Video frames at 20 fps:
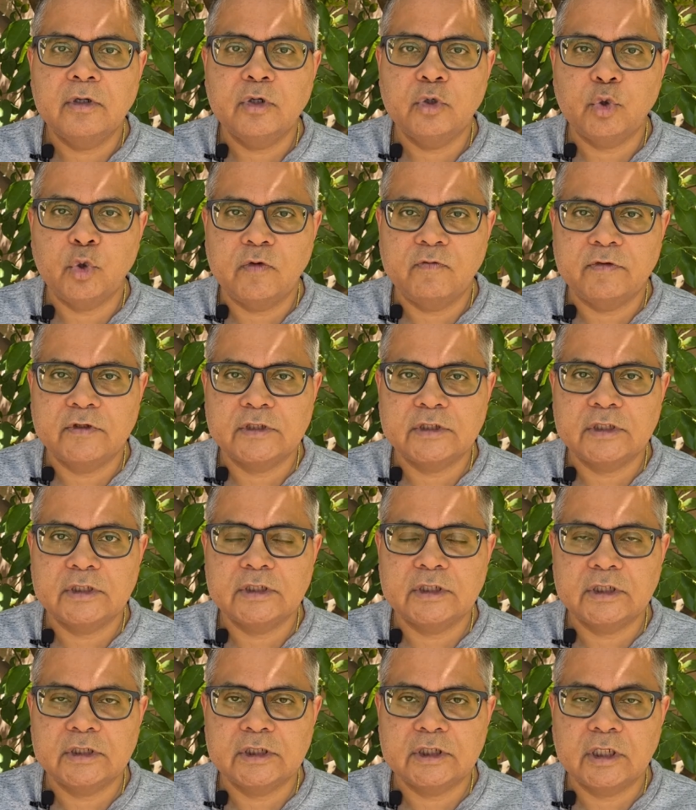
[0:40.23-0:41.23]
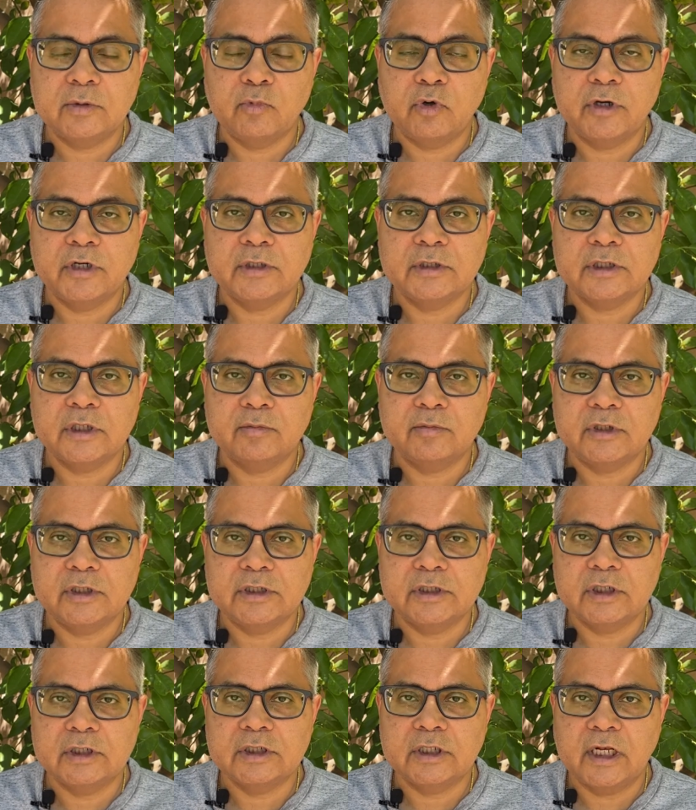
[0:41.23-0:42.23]
university system or in some
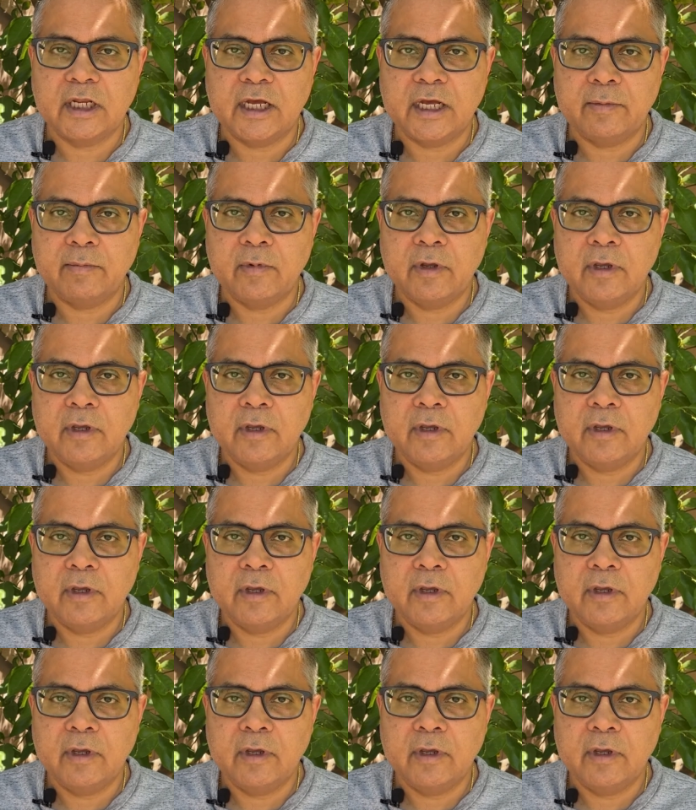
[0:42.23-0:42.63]
research lab